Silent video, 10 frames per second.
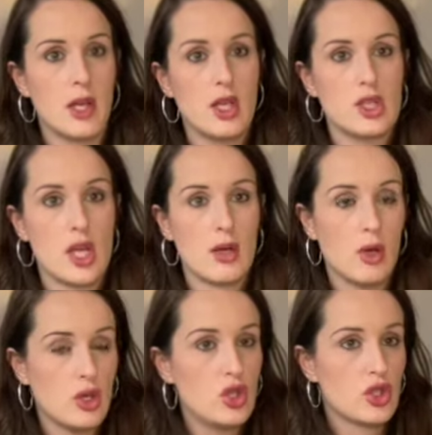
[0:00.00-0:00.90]
So
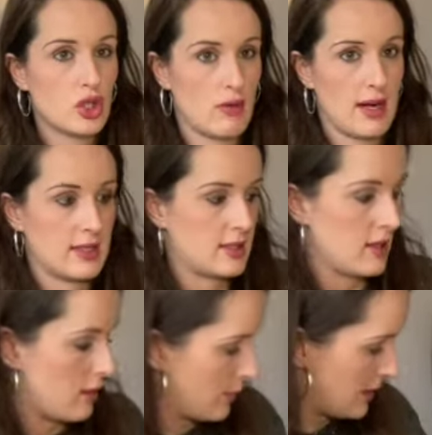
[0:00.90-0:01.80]
not a great
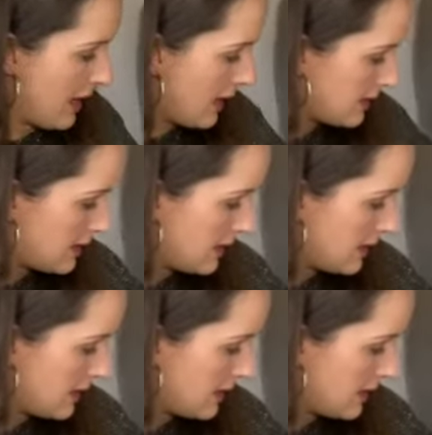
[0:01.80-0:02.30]
start with that.